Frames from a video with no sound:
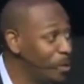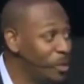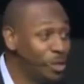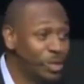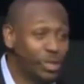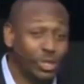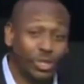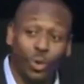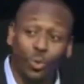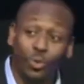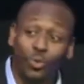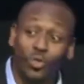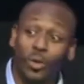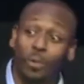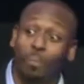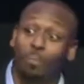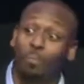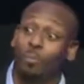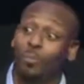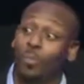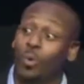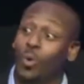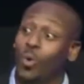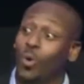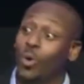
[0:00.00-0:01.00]
So the
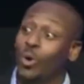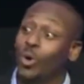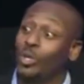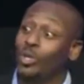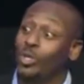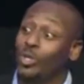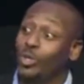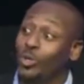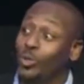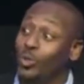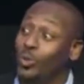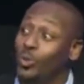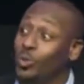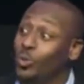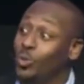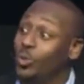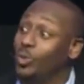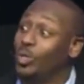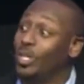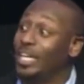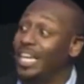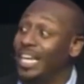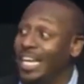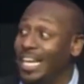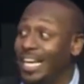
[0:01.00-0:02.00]
more you
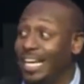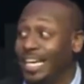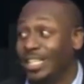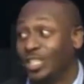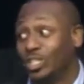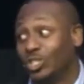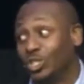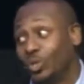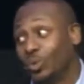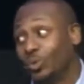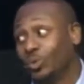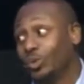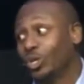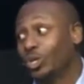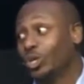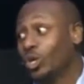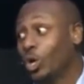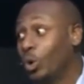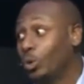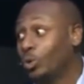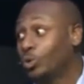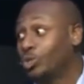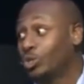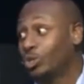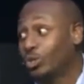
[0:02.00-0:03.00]
get into the
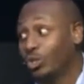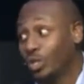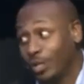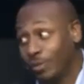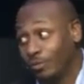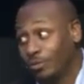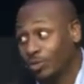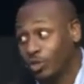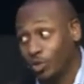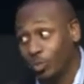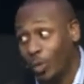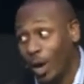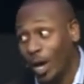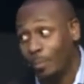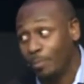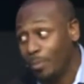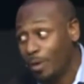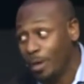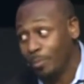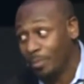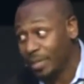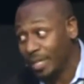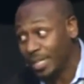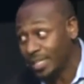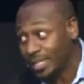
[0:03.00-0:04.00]
culture of swipe
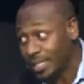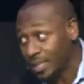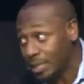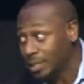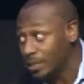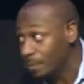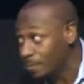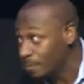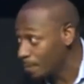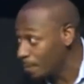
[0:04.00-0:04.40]
upness,